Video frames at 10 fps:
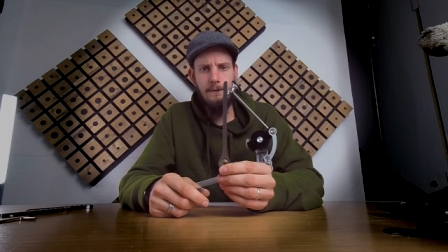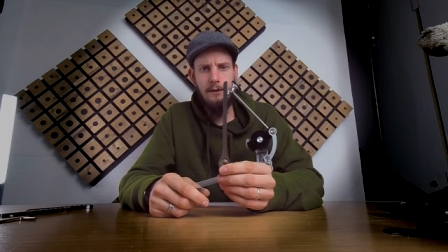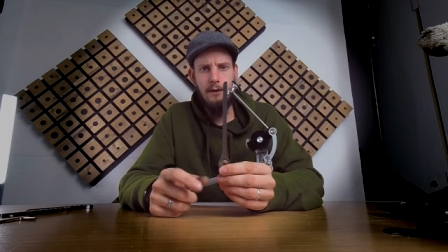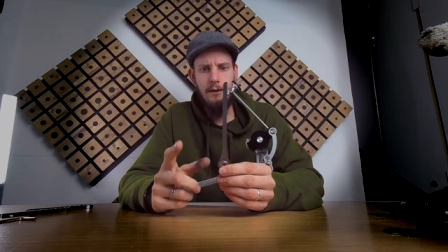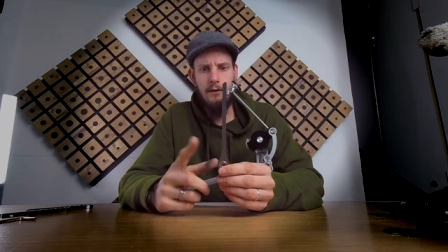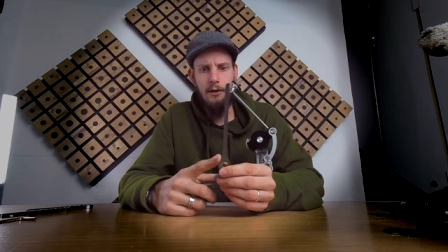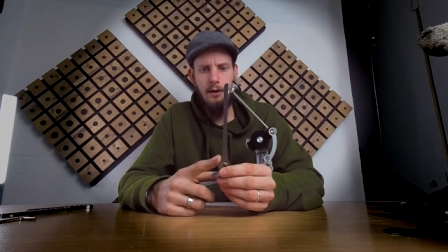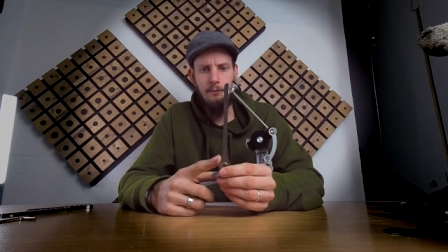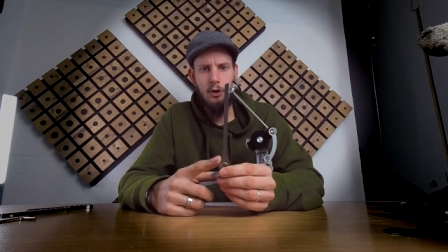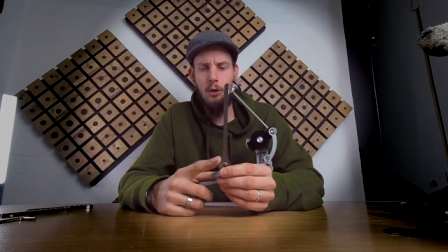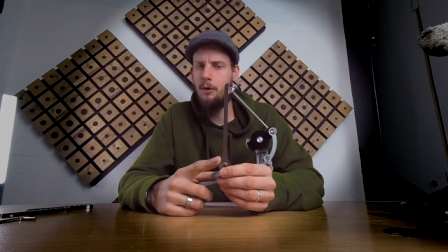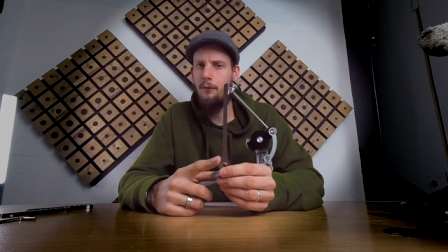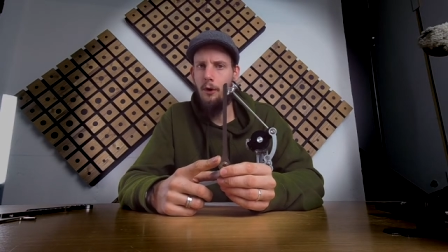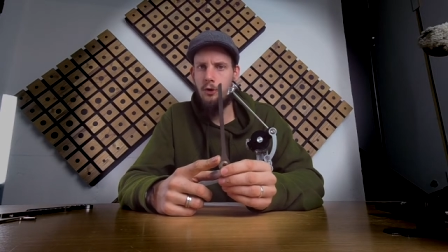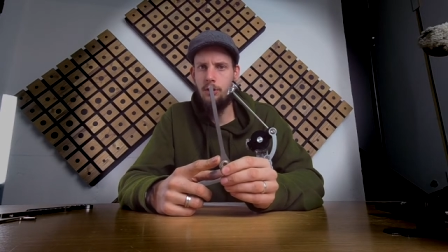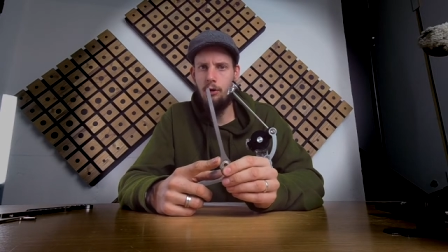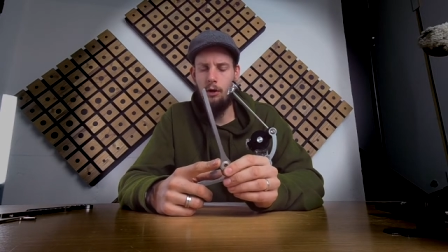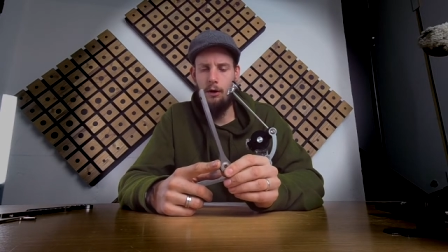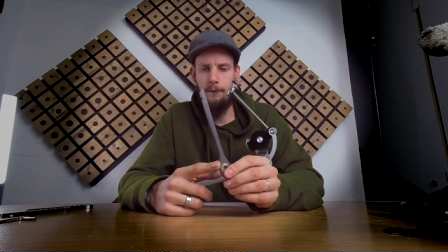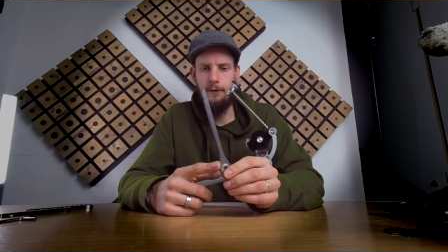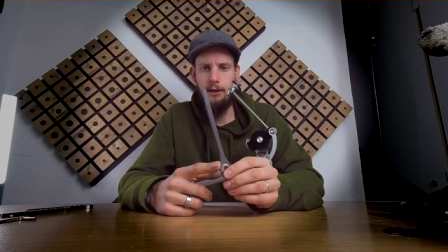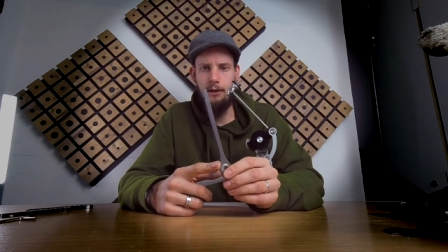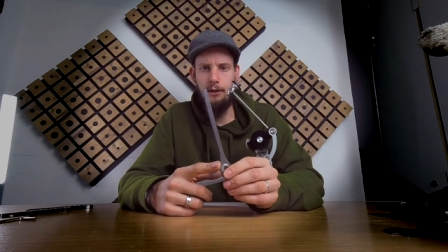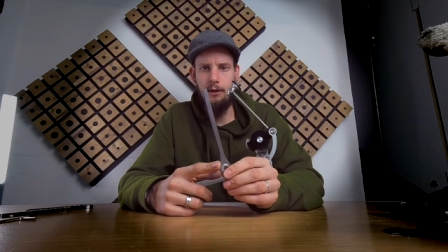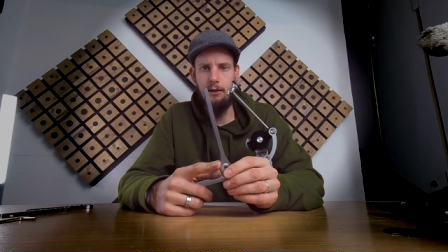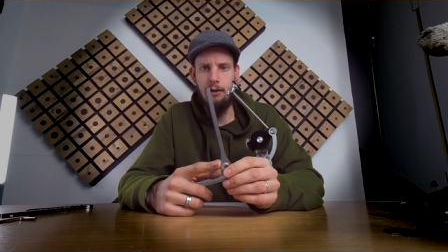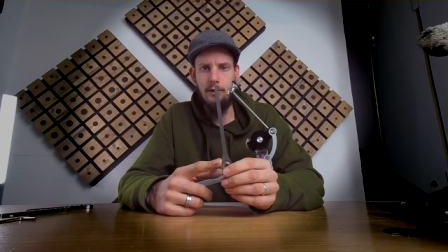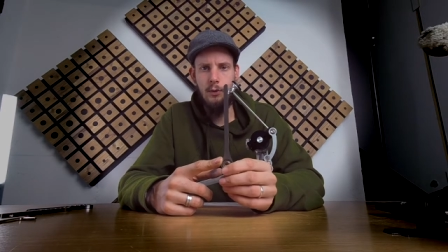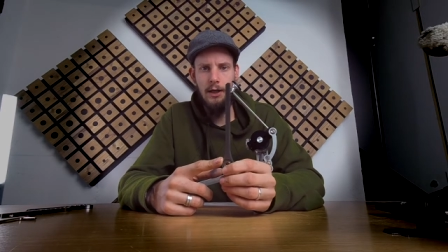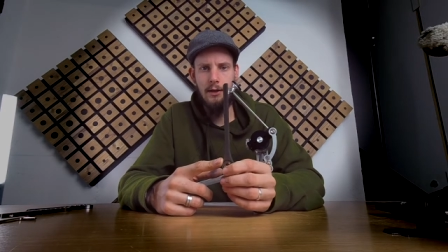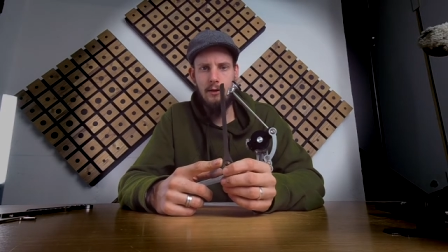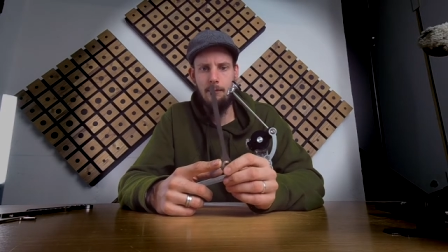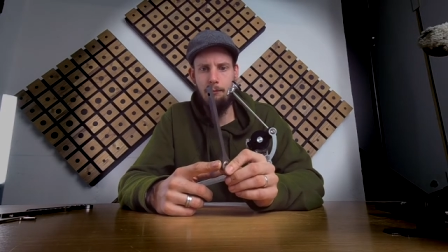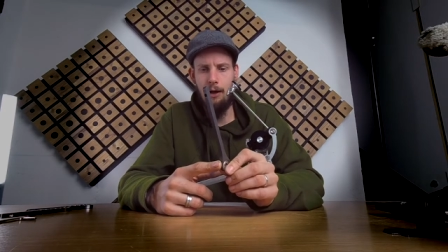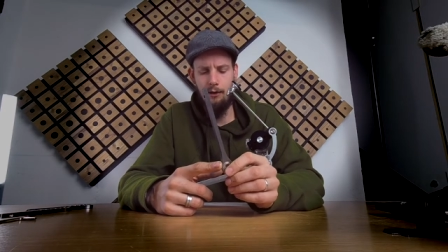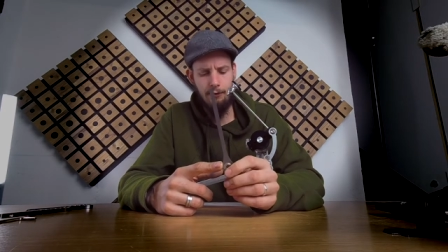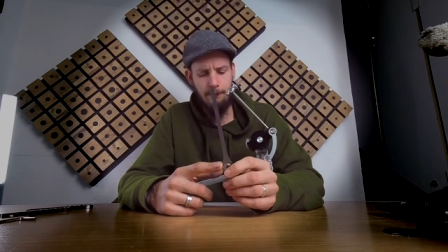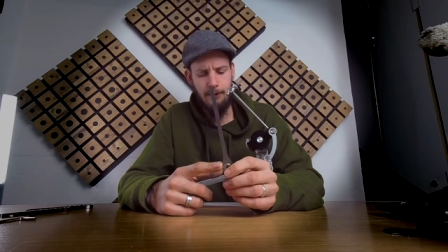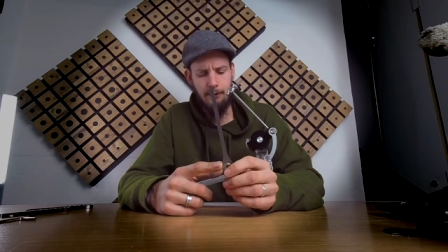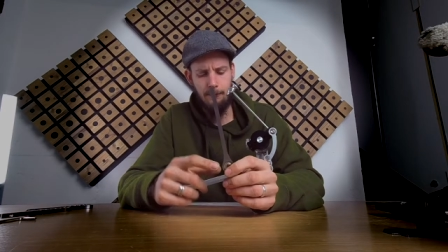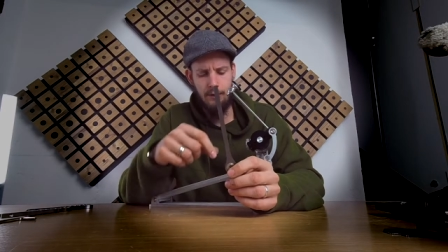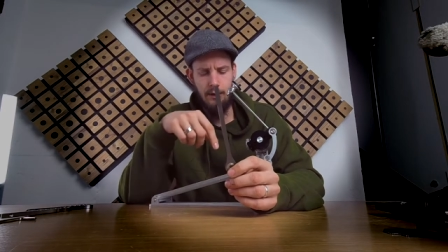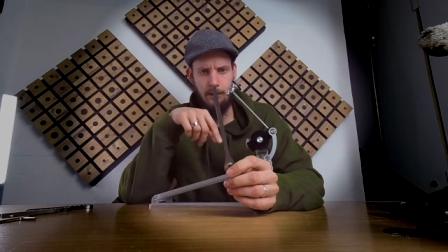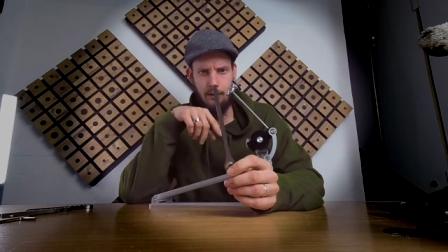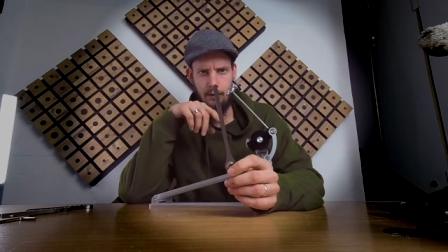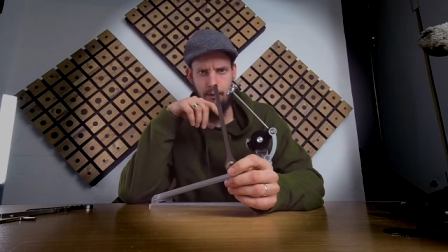the current version of the trick pedals, I think, of the